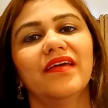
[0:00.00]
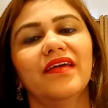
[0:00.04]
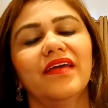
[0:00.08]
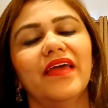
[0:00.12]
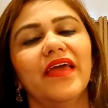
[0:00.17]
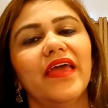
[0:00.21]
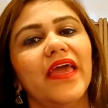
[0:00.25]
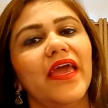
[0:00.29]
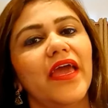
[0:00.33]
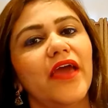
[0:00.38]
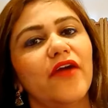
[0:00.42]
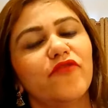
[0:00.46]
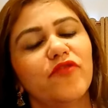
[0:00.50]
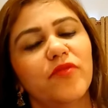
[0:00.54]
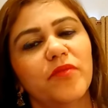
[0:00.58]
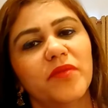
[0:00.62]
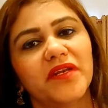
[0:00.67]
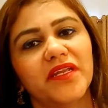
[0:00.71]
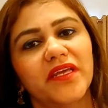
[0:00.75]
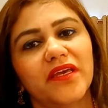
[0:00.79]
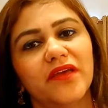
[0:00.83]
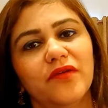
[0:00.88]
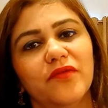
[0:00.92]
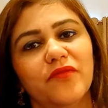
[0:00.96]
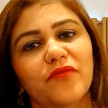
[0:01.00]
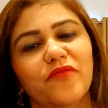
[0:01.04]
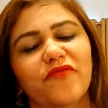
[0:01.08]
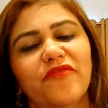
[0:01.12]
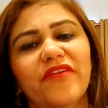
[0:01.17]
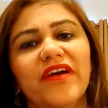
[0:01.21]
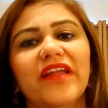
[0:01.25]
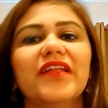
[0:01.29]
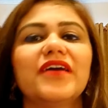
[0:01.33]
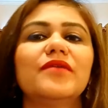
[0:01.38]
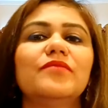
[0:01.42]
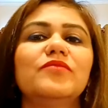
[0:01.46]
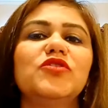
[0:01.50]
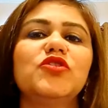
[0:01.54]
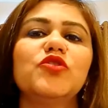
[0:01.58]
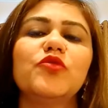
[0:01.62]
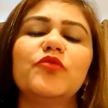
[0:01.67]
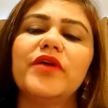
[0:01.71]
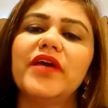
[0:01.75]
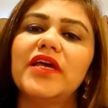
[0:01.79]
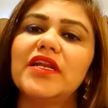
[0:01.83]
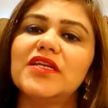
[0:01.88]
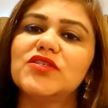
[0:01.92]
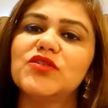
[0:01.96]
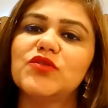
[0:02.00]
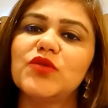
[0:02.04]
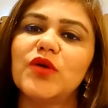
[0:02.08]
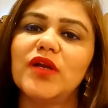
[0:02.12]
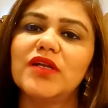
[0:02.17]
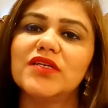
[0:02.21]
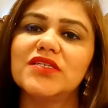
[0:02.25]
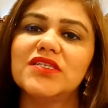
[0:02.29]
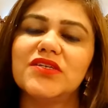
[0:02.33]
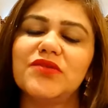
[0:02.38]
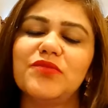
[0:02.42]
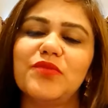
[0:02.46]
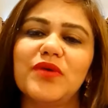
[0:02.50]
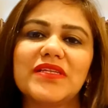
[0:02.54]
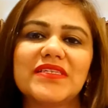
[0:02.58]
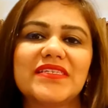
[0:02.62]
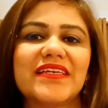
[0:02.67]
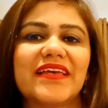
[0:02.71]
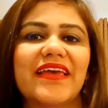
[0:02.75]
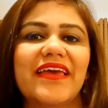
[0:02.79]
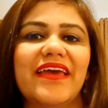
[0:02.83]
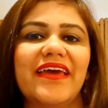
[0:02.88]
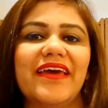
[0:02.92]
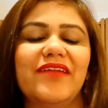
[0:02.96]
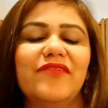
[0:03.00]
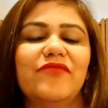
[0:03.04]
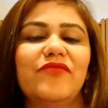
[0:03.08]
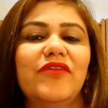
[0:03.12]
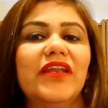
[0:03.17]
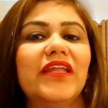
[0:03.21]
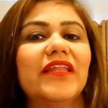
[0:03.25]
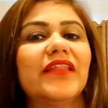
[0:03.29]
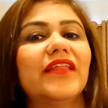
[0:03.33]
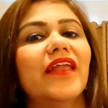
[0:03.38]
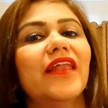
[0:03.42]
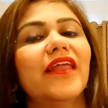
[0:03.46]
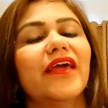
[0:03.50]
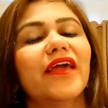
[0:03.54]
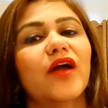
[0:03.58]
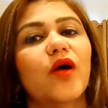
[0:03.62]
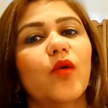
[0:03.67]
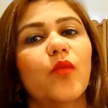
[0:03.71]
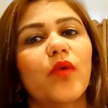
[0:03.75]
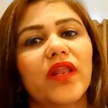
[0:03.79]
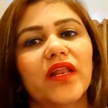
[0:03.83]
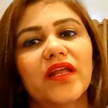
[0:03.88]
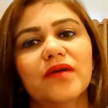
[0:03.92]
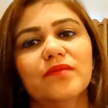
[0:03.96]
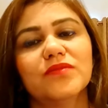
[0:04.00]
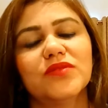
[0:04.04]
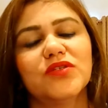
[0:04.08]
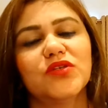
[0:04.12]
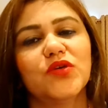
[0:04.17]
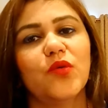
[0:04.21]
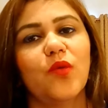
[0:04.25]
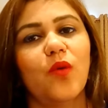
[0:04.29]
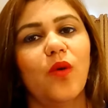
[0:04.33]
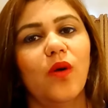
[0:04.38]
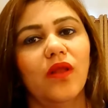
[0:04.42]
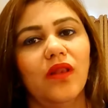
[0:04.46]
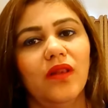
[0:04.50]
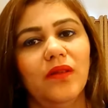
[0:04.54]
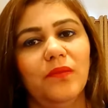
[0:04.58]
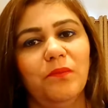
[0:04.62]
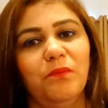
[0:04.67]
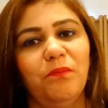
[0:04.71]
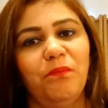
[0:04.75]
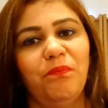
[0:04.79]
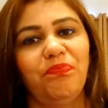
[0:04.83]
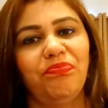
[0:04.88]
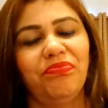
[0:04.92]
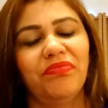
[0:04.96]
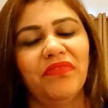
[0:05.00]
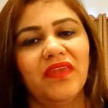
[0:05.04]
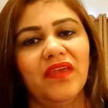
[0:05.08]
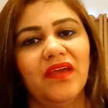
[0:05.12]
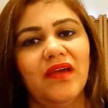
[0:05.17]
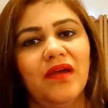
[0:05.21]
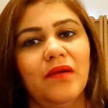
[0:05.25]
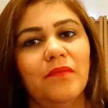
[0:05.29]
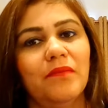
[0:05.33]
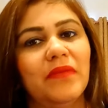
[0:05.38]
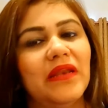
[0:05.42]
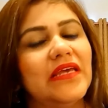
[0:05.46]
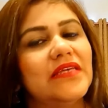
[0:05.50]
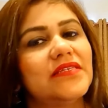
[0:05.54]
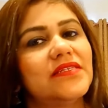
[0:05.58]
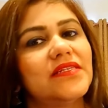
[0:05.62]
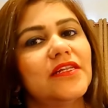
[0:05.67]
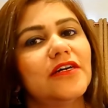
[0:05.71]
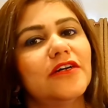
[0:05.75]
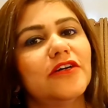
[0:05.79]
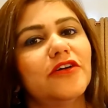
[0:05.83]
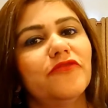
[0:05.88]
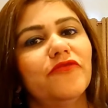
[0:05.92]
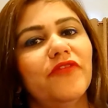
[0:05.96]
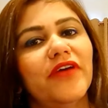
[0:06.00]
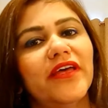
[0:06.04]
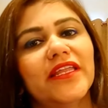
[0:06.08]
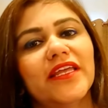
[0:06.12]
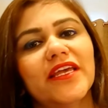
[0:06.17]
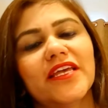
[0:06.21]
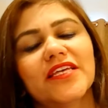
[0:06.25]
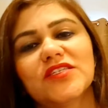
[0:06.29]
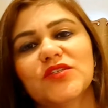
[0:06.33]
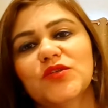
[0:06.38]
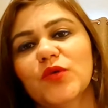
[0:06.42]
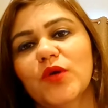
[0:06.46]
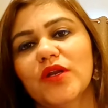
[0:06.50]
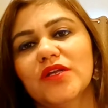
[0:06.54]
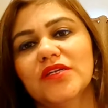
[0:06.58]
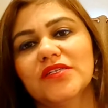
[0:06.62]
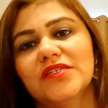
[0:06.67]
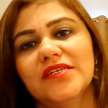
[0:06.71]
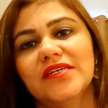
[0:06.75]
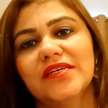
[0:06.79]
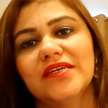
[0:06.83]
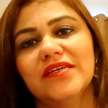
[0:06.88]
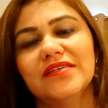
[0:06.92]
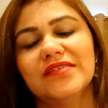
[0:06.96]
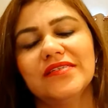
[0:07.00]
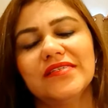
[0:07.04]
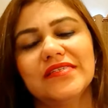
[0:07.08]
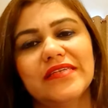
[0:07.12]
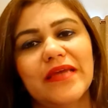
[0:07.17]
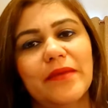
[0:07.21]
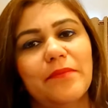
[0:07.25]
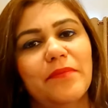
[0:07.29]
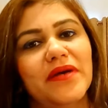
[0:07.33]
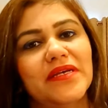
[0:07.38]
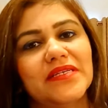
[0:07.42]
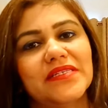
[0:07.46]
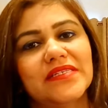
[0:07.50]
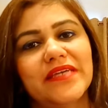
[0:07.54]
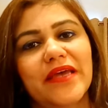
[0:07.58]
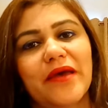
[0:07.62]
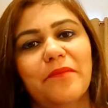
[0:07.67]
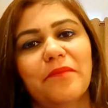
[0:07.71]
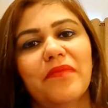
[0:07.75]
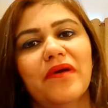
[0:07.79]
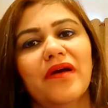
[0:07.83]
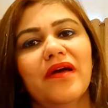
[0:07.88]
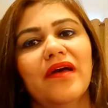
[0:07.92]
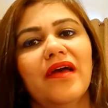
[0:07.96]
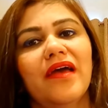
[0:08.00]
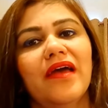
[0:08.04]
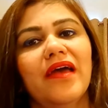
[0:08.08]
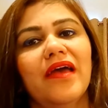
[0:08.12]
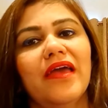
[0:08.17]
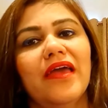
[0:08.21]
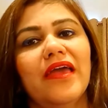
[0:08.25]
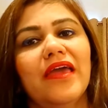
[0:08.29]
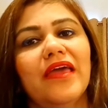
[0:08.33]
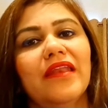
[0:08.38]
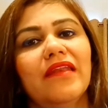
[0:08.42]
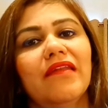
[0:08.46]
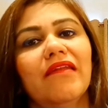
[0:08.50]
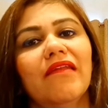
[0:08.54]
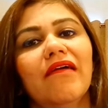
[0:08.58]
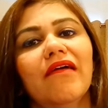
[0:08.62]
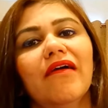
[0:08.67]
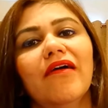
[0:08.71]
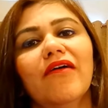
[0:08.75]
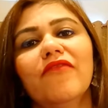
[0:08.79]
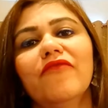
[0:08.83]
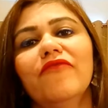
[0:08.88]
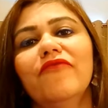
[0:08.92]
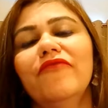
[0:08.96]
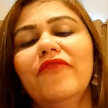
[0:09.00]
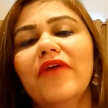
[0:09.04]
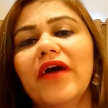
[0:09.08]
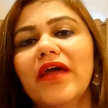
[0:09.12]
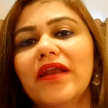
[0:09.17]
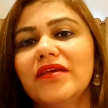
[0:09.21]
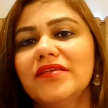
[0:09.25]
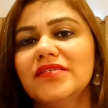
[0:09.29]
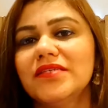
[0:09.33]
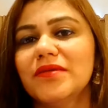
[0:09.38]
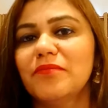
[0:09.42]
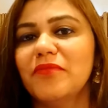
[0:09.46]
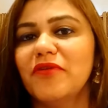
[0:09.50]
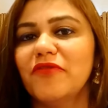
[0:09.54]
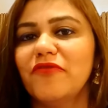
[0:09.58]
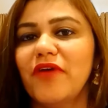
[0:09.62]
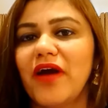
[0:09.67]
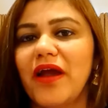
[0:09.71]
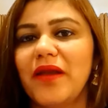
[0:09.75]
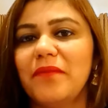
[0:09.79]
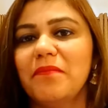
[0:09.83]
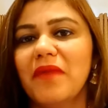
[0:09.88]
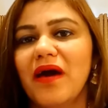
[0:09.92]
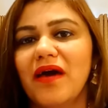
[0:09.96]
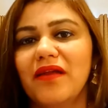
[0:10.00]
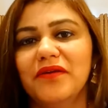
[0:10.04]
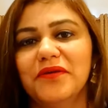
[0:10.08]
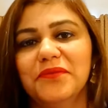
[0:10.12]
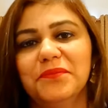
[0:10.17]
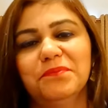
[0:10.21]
Hey everybody, welcome to VL Astrology once again. Vanita Lenka welcomes you all. Please learn Vedic astrology step by step in a very simplified manner.